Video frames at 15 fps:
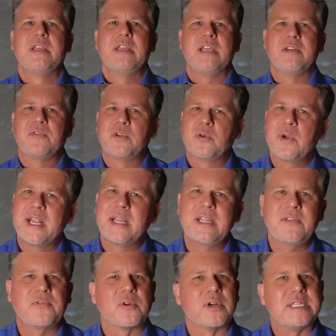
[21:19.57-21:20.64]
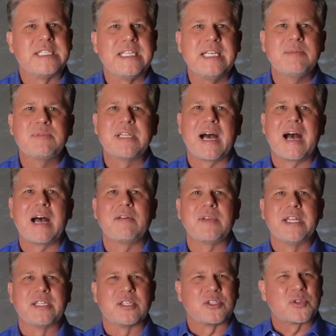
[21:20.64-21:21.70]
If you're ready for a deep dive
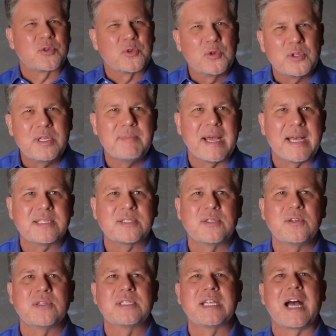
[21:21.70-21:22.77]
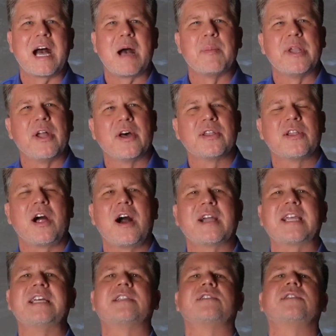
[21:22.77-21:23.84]
into truly master your time and
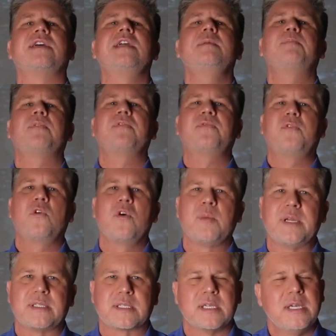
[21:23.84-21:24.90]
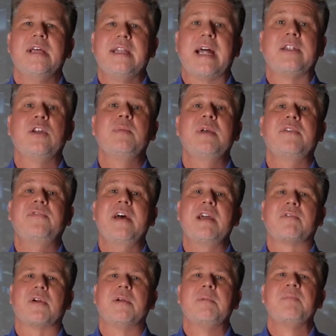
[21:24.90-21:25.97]
unlock elite performance, now do me a
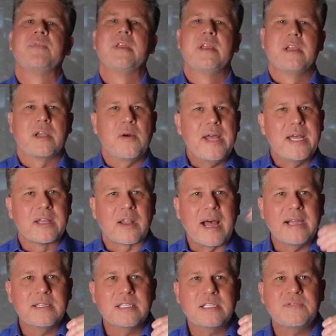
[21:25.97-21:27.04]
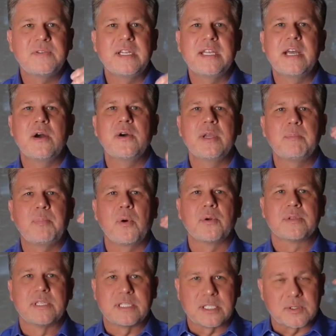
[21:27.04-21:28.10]
favor. Go ahead and like this video, and
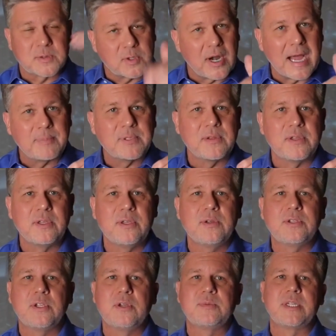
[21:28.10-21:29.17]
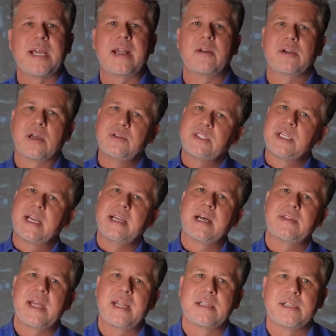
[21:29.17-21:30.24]
importantly, subscribe to the YouTube channel. Go check
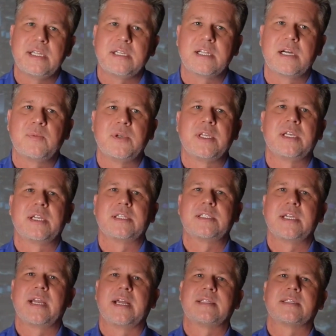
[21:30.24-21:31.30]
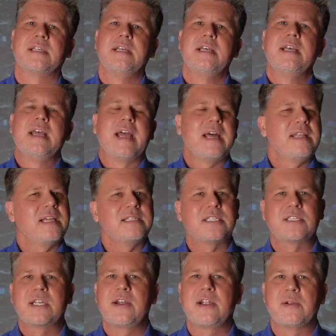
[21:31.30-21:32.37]
out that Elite Club when you get a chance, and then
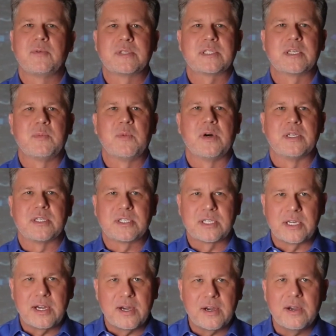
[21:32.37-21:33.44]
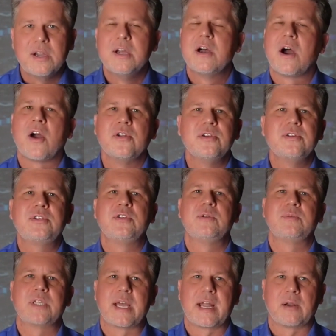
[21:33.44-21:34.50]
share it with someone. Share our YouTube
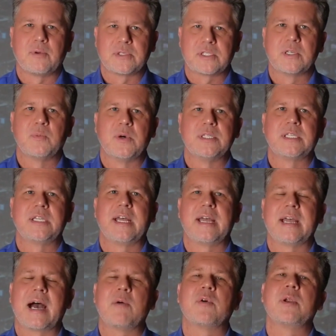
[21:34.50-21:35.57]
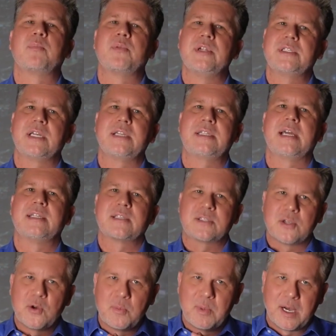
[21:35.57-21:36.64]
channel with someone today. I would appreciate that
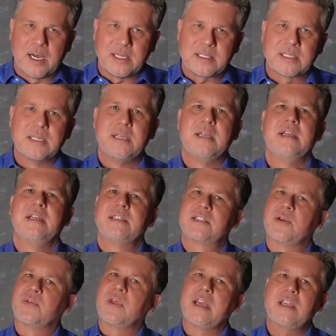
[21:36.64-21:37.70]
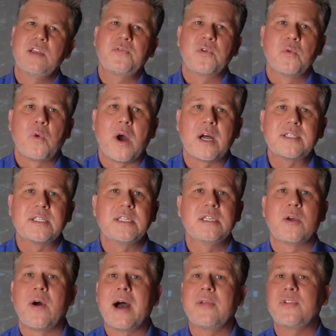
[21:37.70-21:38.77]
so much. So thank you for watching.
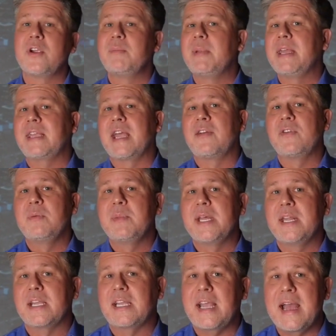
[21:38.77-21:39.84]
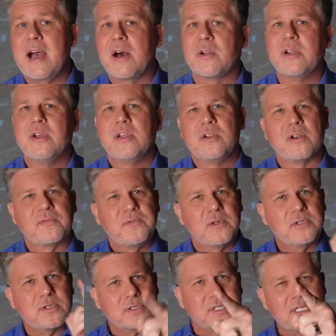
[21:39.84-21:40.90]
Go out there and make every minute count. Your
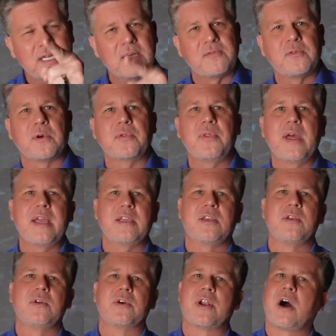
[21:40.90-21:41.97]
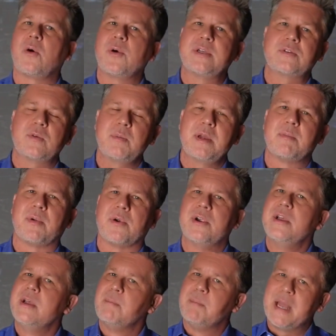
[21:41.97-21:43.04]
future self will thank you. And always remember,
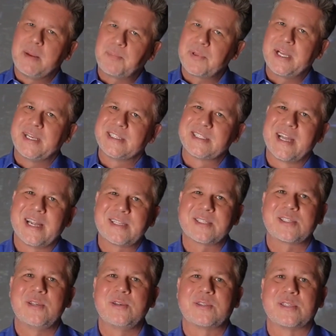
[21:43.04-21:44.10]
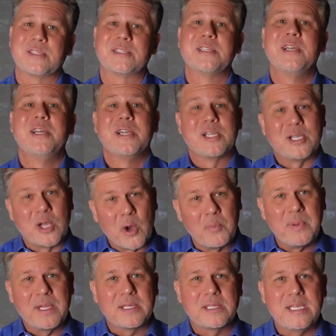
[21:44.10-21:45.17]
make plays, not excuses. Go
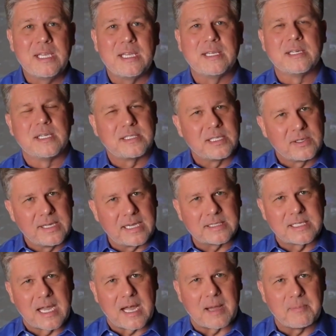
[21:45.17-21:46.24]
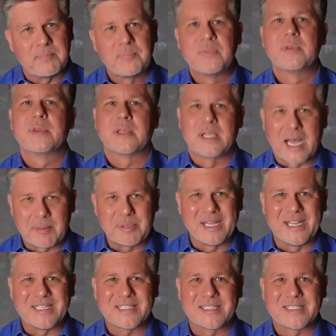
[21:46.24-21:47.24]
be elite. Until next time, God bless.